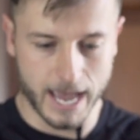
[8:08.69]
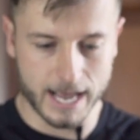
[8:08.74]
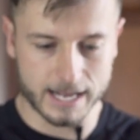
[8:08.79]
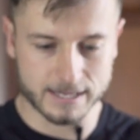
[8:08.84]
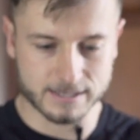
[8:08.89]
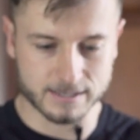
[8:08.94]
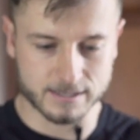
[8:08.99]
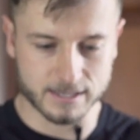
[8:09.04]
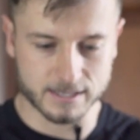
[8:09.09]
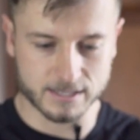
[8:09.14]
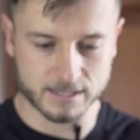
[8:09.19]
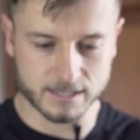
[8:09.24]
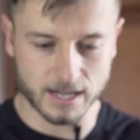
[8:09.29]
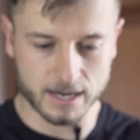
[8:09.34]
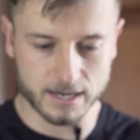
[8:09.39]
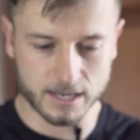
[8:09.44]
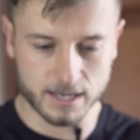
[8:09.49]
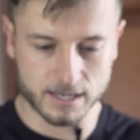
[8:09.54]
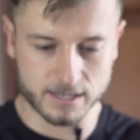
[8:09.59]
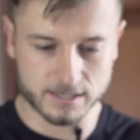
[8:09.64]
As the
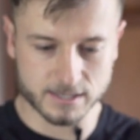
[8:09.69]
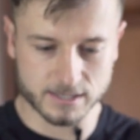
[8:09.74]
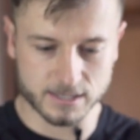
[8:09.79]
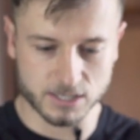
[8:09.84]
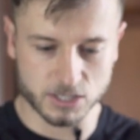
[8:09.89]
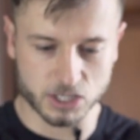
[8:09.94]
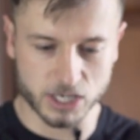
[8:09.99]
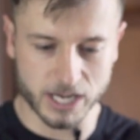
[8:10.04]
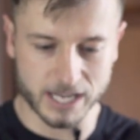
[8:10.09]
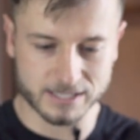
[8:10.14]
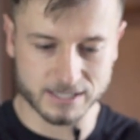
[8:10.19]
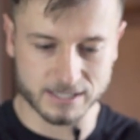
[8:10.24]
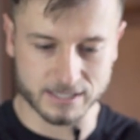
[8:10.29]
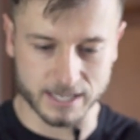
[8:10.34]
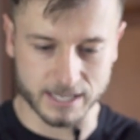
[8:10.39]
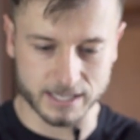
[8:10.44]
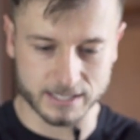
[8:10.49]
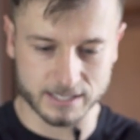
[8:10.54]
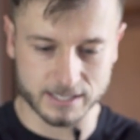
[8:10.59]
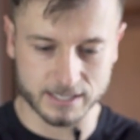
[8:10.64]
study
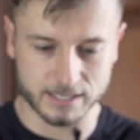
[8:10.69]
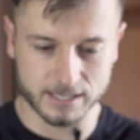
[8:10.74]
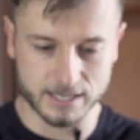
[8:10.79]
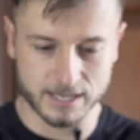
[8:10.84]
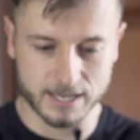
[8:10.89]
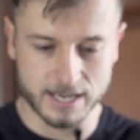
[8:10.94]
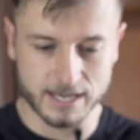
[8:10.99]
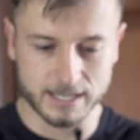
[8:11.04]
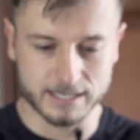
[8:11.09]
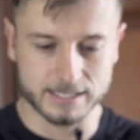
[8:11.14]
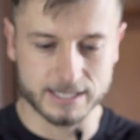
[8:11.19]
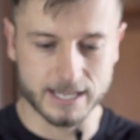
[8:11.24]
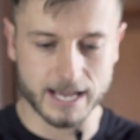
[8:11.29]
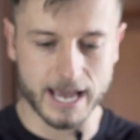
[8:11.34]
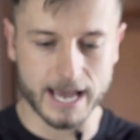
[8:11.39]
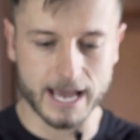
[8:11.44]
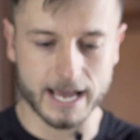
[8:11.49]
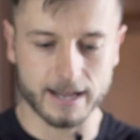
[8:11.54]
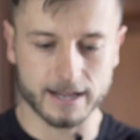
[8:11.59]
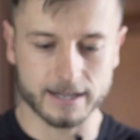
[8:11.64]
suggested
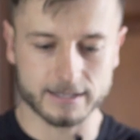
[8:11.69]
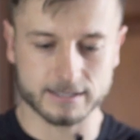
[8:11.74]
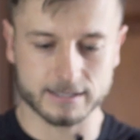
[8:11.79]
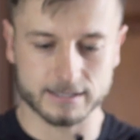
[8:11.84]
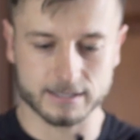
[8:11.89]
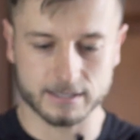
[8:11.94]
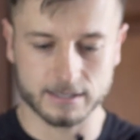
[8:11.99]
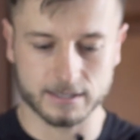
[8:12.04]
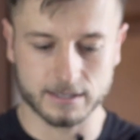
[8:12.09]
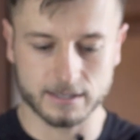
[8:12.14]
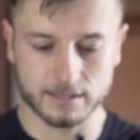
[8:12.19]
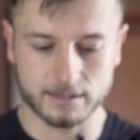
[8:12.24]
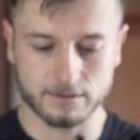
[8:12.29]
that